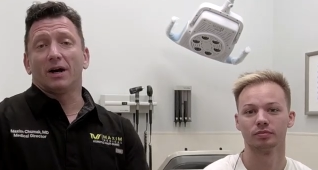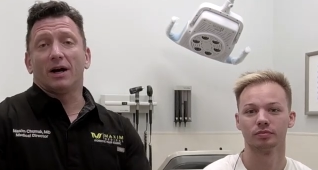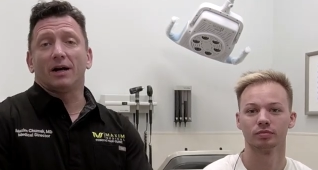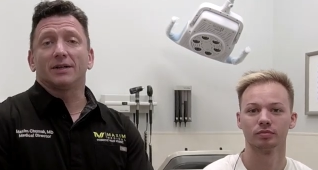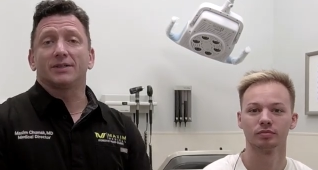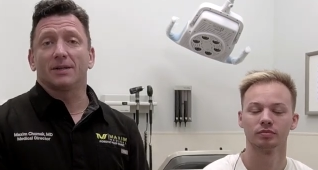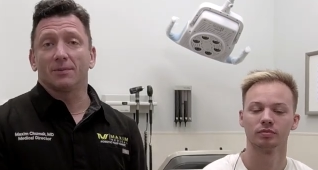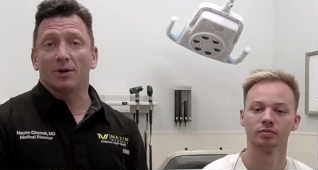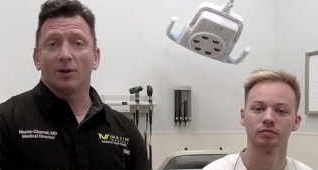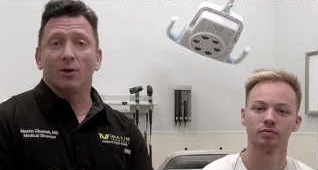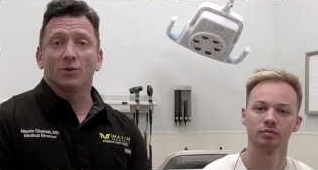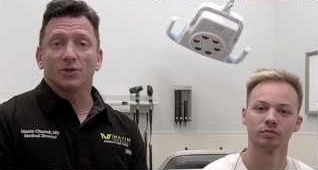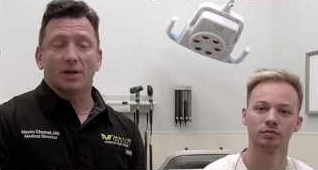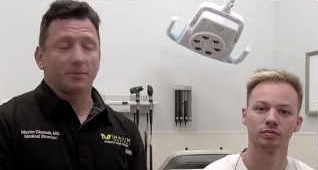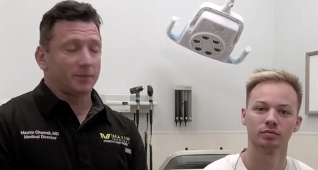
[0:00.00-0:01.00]
Speaker 1: uh, some
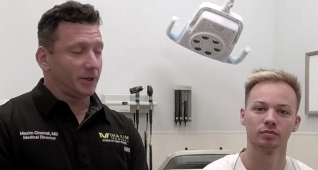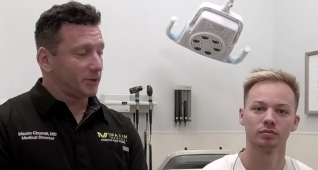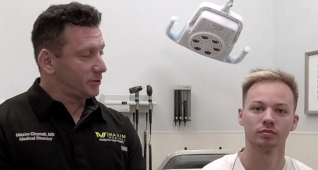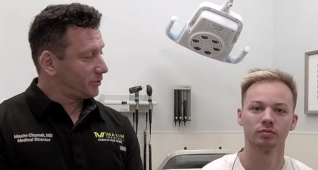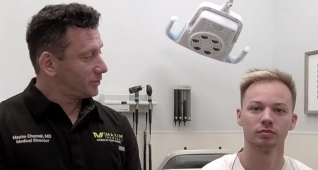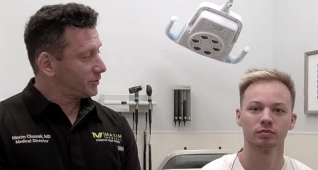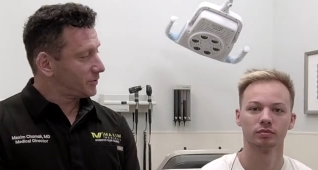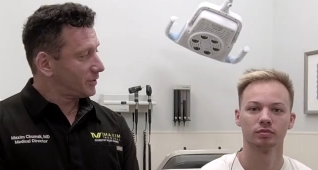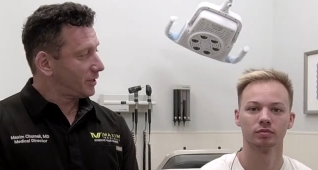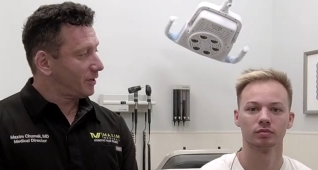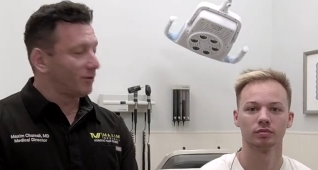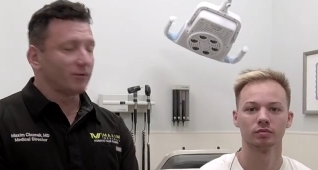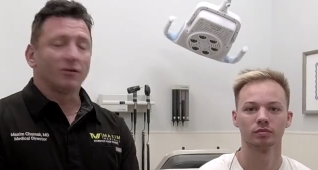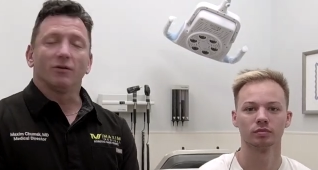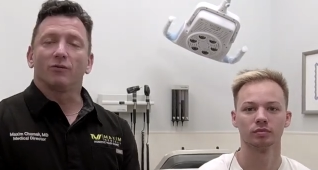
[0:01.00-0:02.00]
close-up pictures,
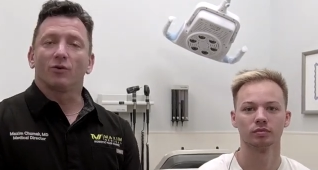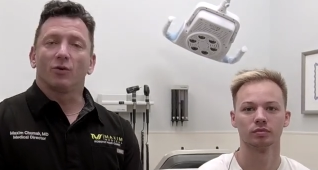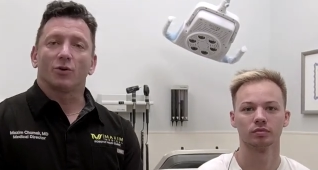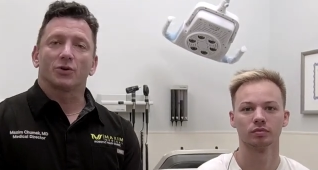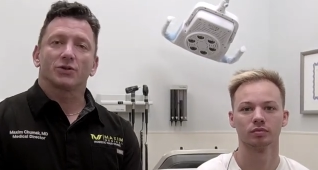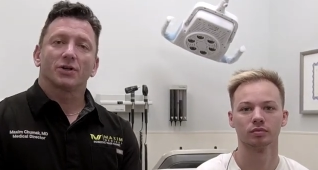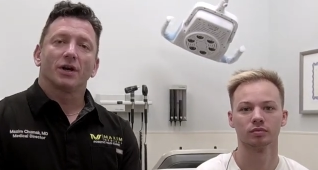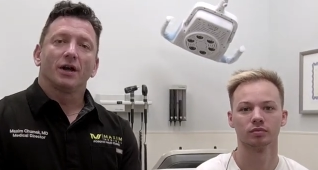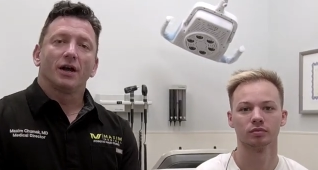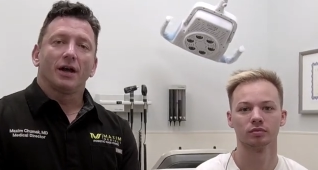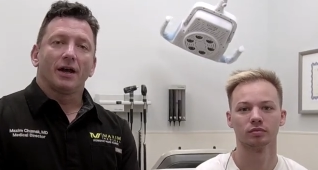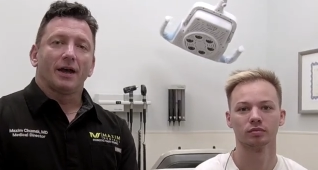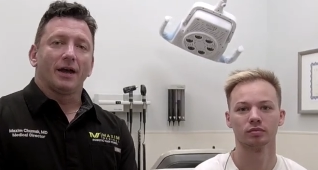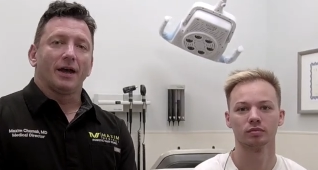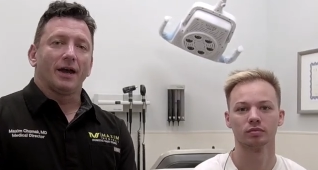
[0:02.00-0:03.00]
uh, of course.
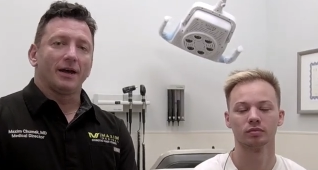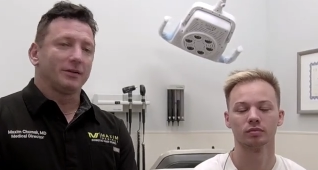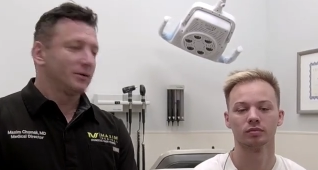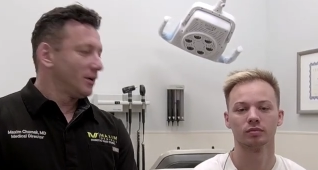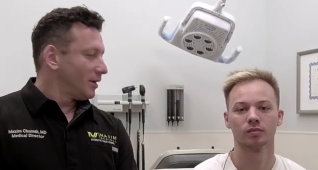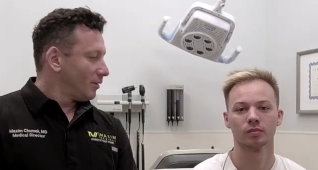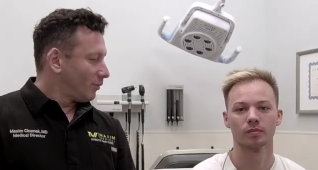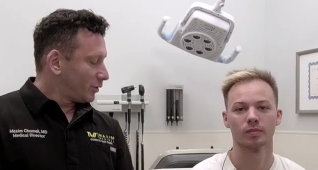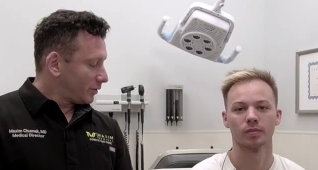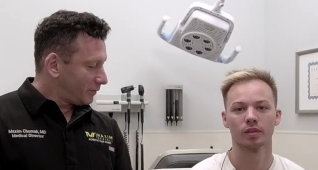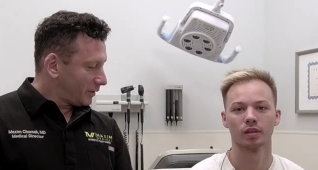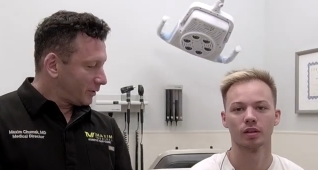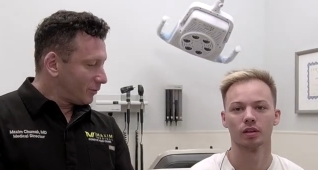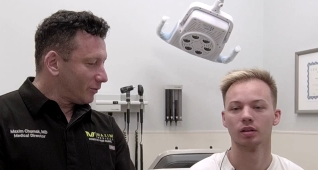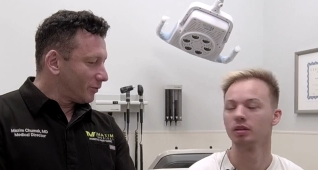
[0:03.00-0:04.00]
And what do you
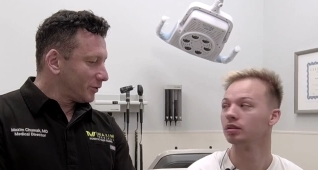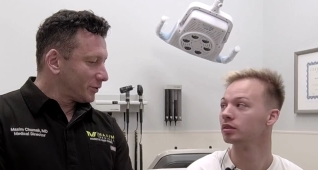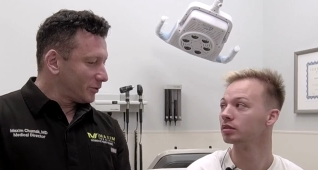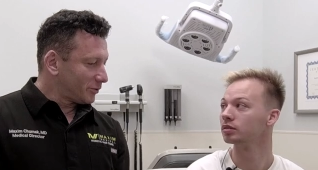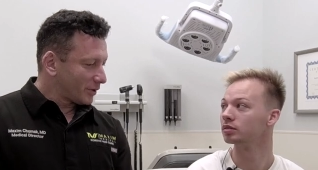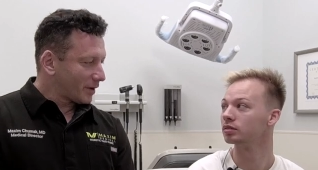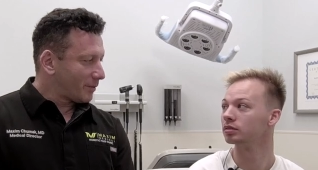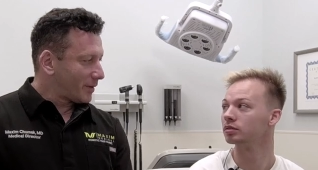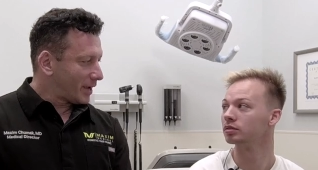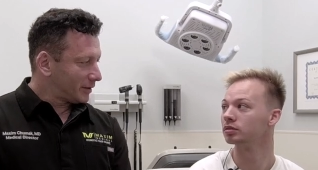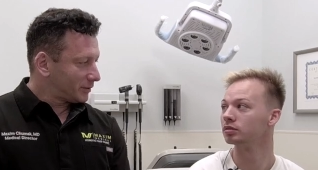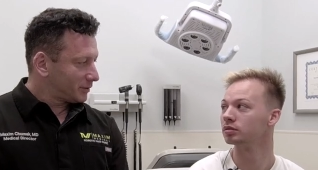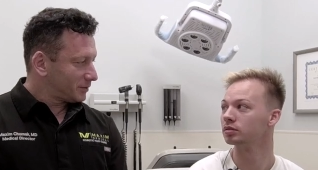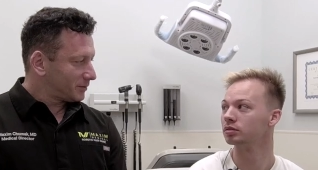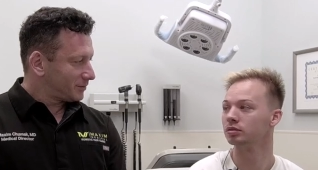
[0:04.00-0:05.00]
think? would you
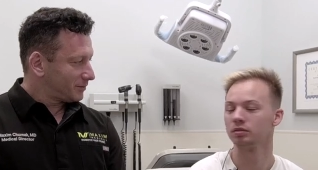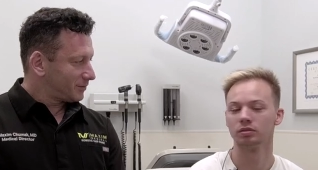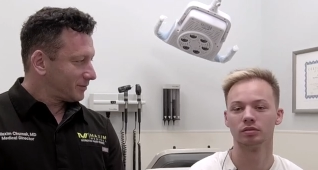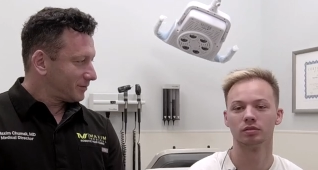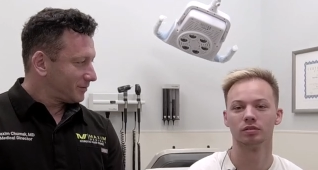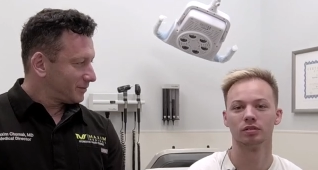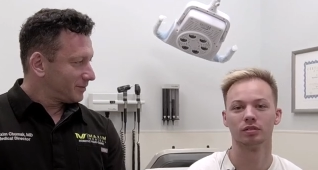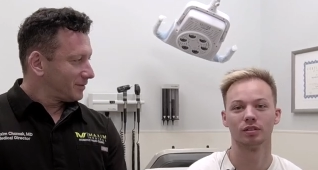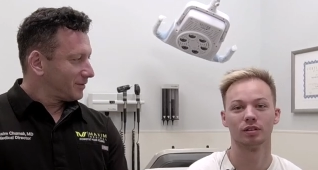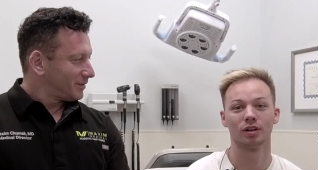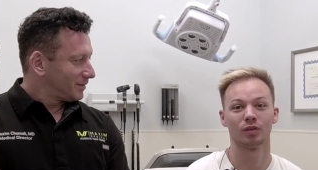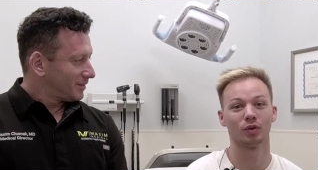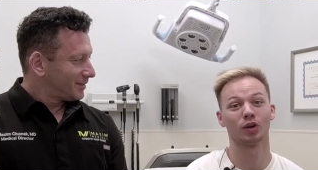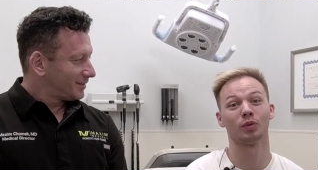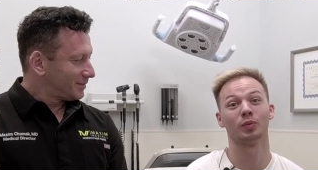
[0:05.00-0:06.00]
recommend?
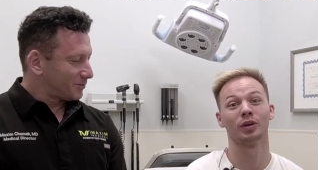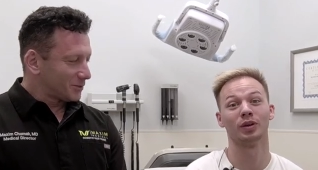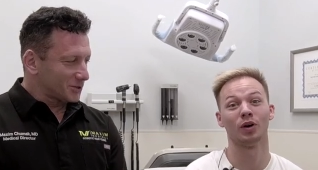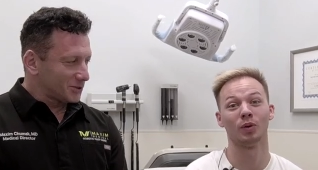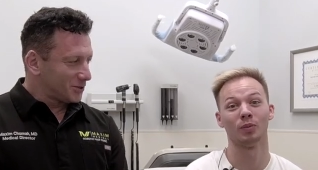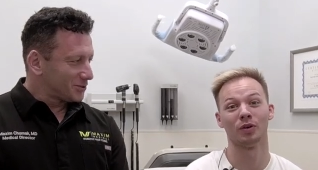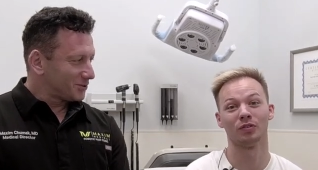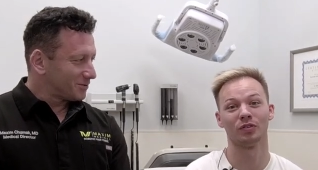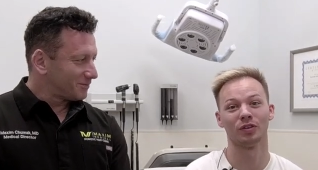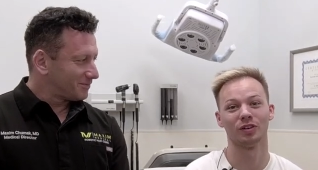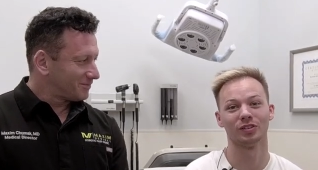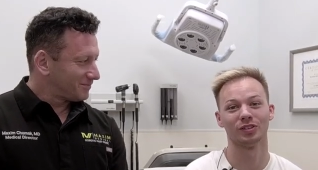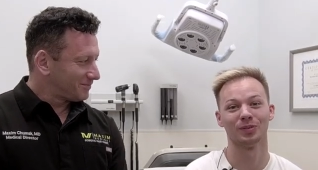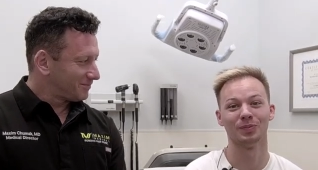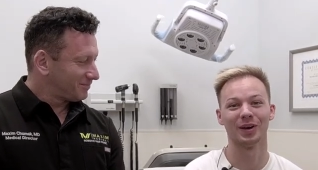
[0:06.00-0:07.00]
Speaker 2: I recommend all my
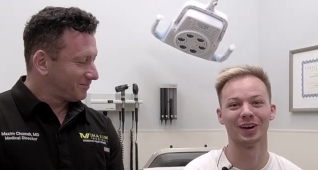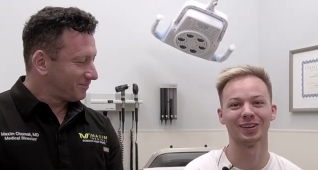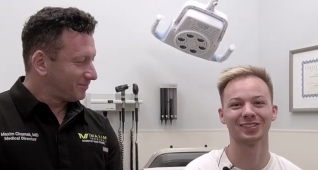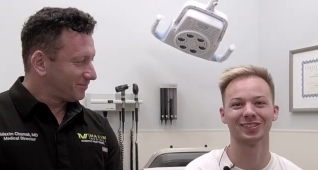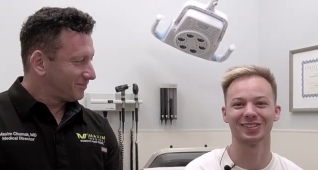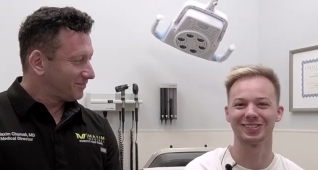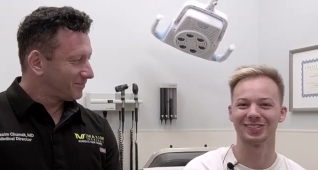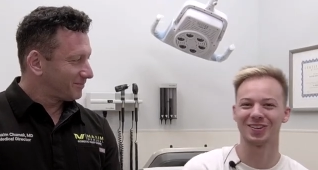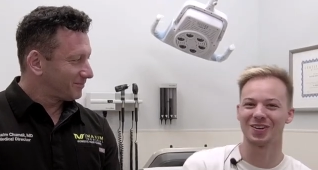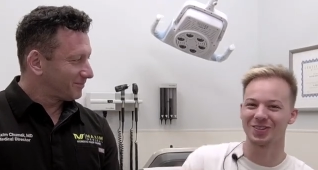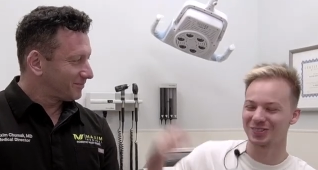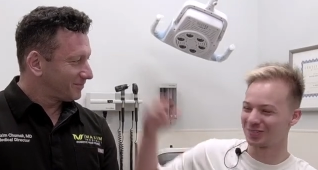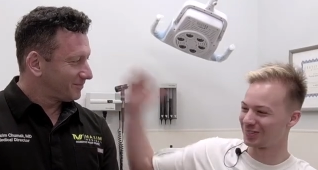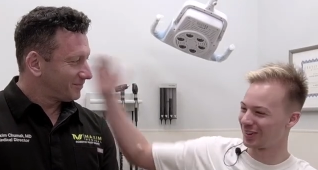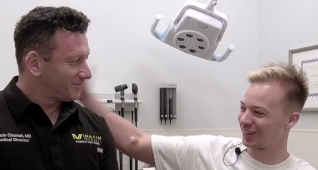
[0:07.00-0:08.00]
friends. And Max is an
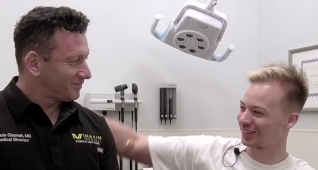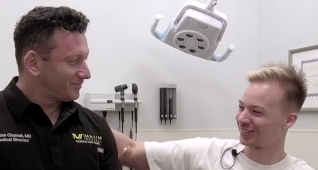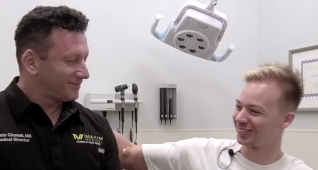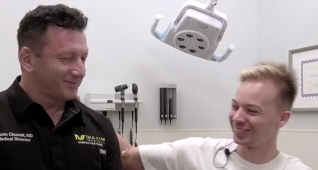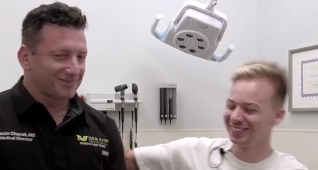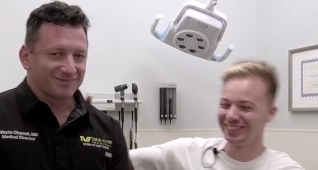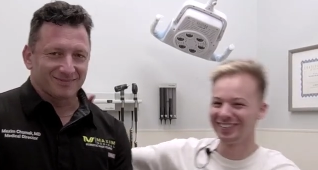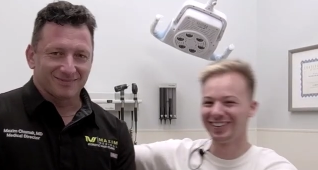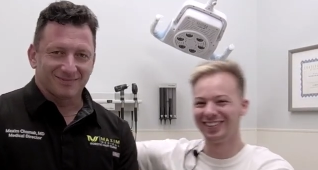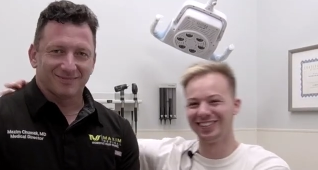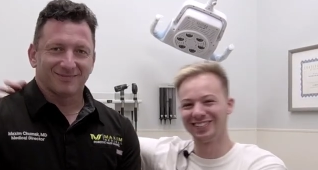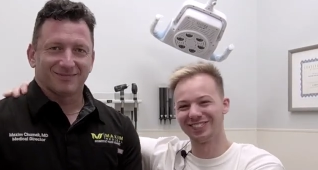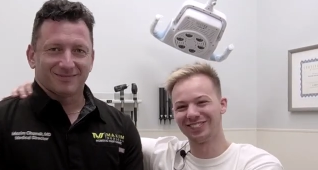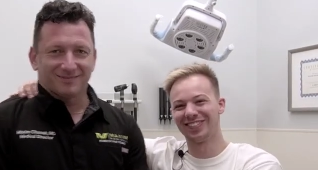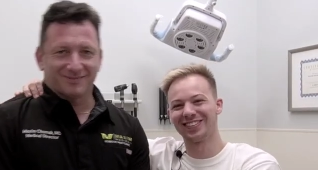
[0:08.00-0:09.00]
awesome doctor, and
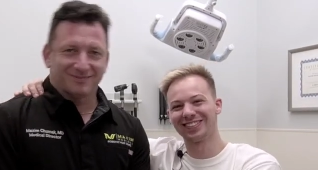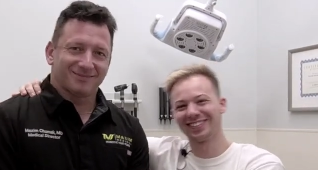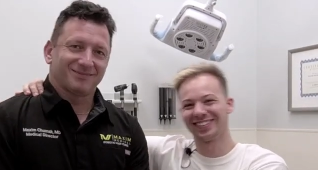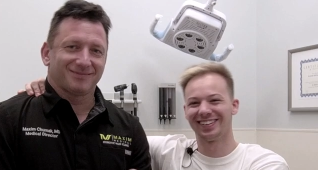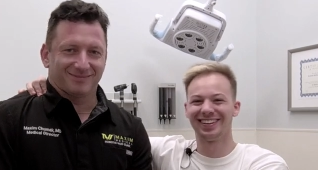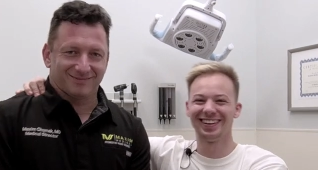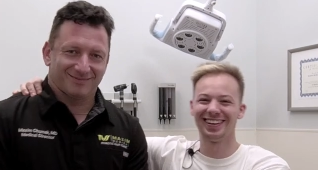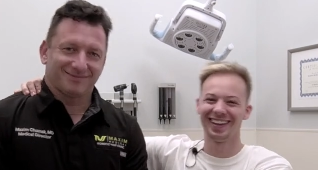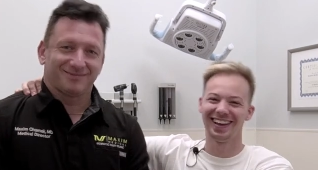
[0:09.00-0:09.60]
he's worth it.